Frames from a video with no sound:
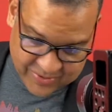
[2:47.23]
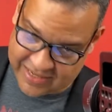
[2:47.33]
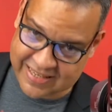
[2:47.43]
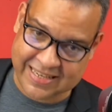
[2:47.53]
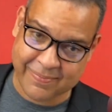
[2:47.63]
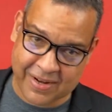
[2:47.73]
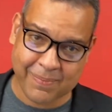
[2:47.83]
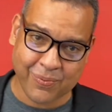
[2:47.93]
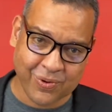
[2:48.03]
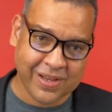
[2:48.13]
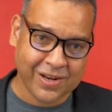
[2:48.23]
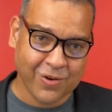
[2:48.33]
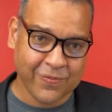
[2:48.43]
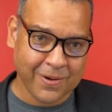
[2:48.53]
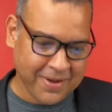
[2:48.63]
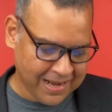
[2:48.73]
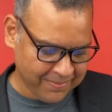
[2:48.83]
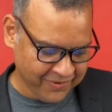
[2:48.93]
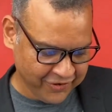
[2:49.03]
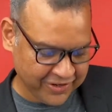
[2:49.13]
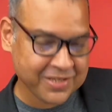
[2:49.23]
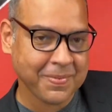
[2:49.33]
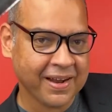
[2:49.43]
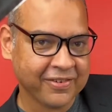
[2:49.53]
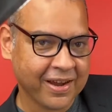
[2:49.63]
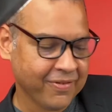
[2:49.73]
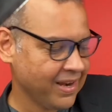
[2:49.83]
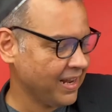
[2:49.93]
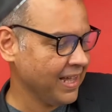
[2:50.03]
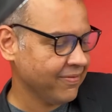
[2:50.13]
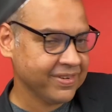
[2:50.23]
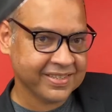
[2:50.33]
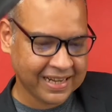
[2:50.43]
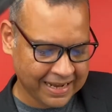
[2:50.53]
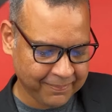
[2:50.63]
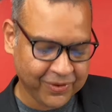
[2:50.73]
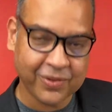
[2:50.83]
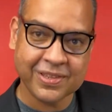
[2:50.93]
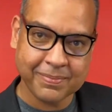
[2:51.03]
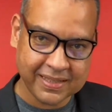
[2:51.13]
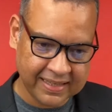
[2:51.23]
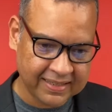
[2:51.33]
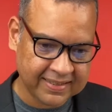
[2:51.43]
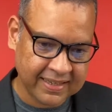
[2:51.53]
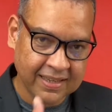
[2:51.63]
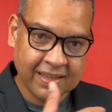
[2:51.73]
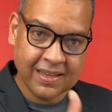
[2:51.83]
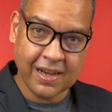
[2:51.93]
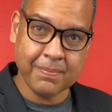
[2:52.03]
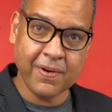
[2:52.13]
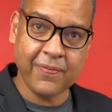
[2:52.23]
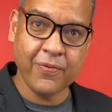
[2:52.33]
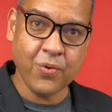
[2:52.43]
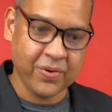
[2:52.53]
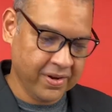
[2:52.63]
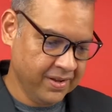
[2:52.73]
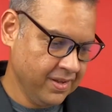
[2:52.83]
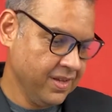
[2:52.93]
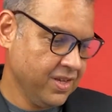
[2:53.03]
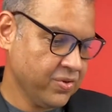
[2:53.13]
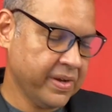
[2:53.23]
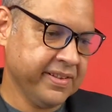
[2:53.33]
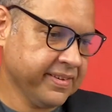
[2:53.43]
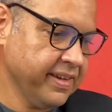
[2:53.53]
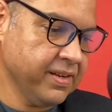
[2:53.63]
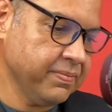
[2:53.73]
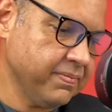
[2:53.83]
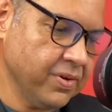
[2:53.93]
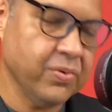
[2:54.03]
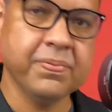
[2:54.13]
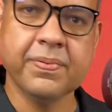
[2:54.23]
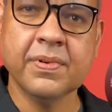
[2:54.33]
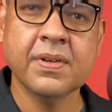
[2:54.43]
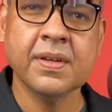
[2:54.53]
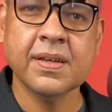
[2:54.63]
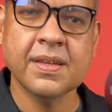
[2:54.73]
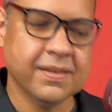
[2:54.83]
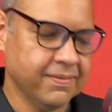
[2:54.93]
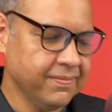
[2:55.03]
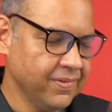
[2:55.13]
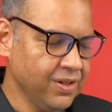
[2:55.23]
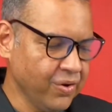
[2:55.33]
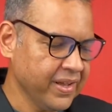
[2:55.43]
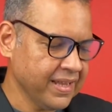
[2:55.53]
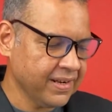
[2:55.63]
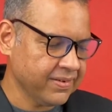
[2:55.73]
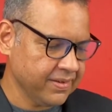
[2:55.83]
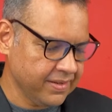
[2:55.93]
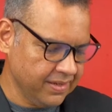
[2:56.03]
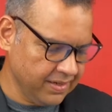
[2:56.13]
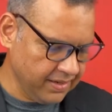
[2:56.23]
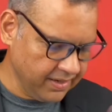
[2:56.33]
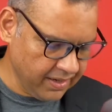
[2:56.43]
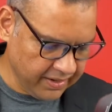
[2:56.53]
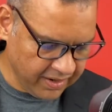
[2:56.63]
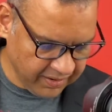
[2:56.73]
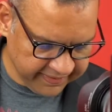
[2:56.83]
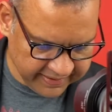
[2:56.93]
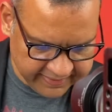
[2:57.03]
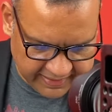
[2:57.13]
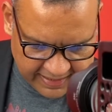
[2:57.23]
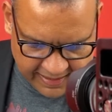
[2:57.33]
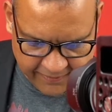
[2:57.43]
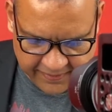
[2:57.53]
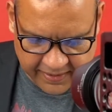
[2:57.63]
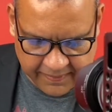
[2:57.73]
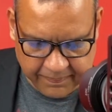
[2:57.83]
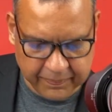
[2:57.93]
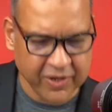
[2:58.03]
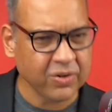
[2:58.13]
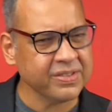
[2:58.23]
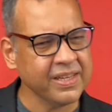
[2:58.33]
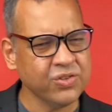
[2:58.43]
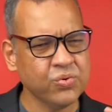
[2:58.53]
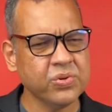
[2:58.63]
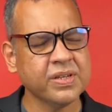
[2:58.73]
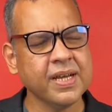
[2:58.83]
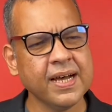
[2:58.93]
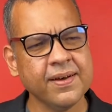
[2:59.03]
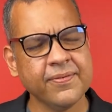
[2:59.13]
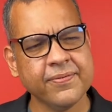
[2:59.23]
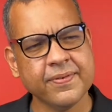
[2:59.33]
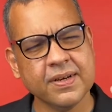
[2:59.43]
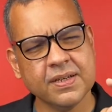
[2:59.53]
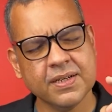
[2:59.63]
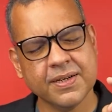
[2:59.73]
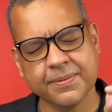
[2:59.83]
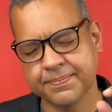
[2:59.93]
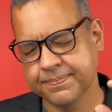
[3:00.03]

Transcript: this same clip holder now from 3D Smart Driver, and I'll have this clamped onto my desk and my phone. So I just kind of, looking at the content that I have there. Because I don't have, a